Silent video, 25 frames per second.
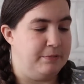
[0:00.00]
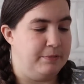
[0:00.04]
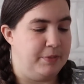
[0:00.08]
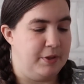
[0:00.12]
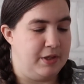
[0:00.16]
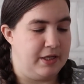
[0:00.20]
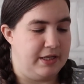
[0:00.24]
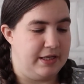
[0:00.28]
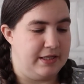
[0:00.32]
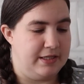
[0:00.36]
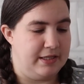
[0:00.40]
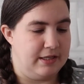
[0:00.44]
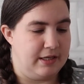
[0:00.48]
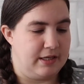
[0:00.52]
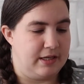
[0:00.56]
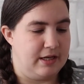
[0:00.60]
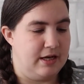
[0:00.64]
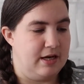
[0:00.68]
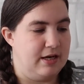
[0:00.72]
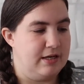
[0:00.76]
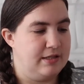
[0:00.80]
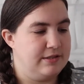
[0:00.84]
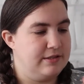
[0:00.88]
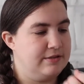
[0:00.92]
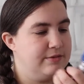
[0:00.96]
You put it in a
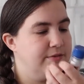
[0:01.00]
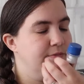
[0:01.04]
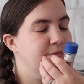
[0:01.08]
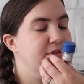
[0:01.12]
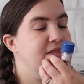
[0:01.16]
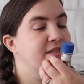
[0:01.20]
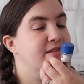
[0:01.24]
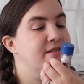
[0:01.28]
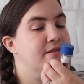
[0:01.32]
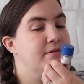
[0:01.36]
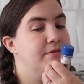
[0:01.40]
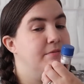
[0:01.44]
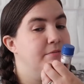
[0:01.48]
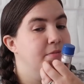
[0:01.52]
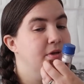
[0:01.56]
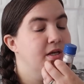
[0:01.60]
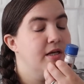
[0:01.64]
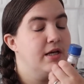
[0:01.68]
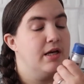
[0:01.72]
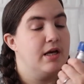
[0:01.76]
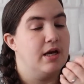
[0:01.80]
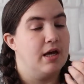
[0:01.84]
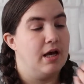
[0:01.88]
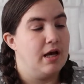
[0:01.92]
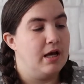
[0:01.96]
glass with some
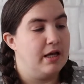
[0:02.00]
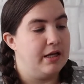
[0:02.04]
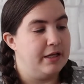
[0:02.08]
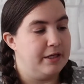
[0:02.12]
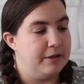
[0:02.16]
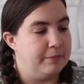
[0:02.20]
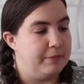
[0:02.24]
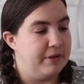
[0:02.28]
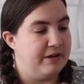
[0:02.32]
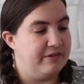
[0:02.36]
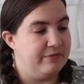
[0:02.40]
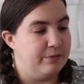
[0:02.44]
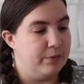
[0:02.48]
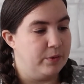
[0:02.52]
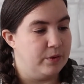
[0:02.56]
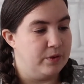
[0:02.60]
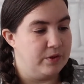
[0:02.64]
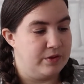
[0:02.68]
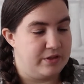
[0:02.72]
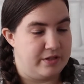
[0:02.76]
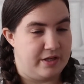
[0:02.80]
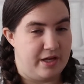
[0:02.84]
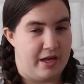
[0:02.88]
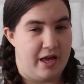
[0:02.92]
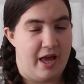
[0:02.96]
little bit of
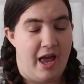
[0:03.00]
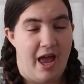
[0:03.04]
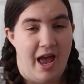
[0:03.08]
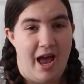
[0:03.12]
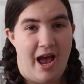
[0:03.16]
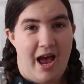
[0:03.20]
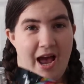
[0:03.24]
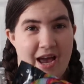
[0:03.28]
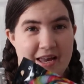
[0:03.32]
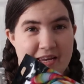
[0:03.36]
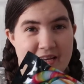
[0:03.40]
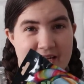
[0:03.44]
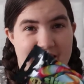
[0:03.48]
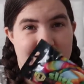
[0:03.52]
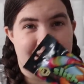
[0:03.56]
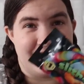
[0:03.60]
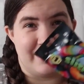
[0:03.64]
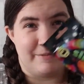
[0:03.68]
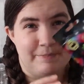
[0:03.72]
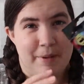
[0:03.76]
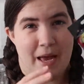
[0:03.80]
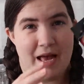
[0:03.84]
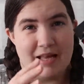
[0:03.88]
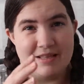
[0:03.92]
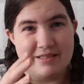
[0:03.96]
water and it
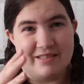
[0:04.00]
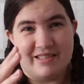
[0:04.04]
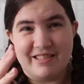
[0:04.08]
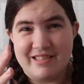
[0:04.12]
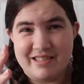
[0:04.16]
expands.